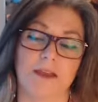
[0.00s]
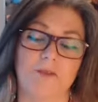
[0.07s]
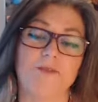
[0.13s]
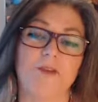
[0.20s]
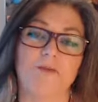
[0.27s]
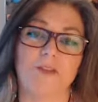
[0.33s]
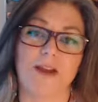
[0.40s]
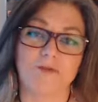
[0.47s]
If
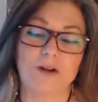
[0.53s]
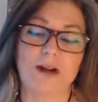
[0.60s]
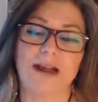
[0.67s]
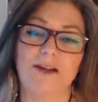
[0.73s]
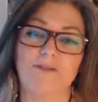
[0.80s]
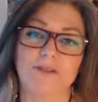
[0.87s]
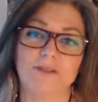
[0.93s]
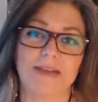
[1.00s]
you've ever
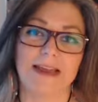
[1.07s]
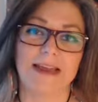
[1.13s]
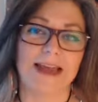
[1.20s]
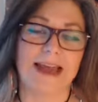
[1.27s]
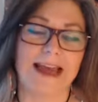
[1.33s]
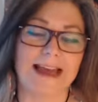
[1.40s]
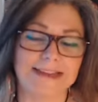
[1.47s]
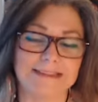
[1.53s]

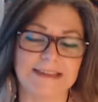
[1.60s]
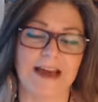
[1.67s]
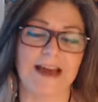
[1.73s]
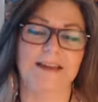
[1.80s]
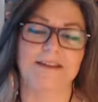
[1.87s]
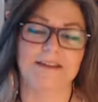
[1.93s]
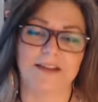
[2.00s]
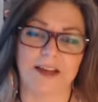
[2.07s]
had
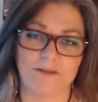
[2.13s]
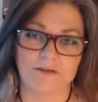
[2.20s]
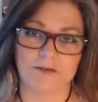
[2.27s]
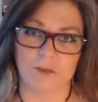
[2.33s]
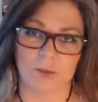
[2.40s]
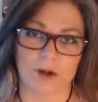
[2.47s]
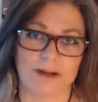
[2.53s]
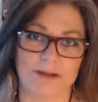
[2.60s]
a
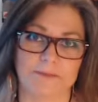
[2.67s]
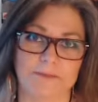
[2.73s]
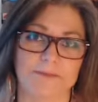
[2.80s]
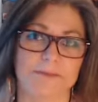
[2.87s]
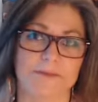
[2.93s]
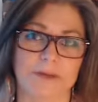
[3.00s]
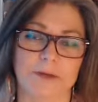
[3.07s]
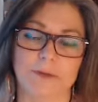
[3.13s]
loved one
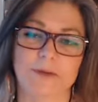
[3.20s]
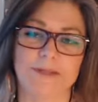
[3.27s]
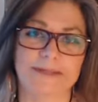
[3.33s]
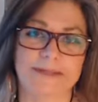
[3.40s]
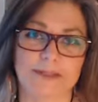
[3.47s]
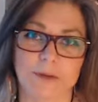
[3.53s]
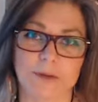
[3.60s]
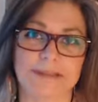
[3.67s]
who
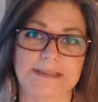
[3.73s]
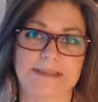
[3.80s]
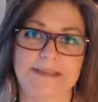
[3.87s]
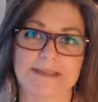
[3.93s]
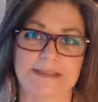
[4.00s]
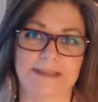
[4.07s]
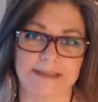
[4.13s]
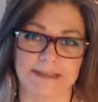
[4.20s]
was
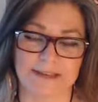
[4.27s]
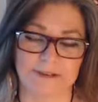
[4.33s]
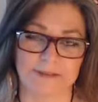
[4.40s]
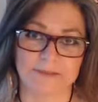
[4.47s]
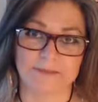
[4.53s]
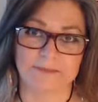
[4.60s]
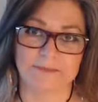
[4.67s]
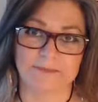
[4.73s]
seriously
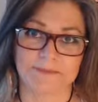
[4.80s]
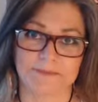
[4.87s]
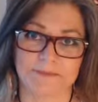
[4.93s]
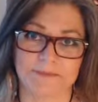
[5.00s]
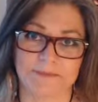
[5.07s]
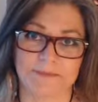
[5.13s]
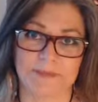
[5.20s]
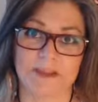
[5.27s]
ill,
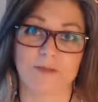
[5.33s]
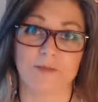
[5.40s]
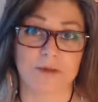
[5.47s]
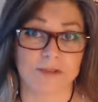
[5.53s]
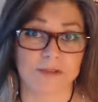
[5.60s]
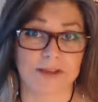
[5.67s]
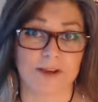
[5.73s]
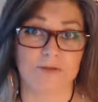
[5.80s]
give
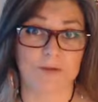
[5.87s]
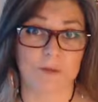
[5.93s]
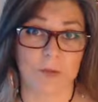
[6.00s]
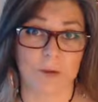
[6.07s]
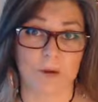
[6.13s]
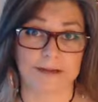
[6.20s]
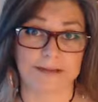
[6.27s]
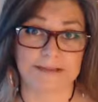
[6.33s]
yourself a
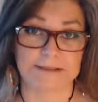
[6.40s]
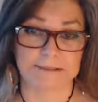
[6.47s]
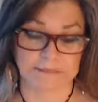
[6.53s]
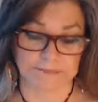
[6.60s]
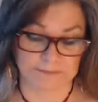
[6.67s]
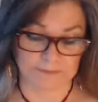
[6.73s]
point.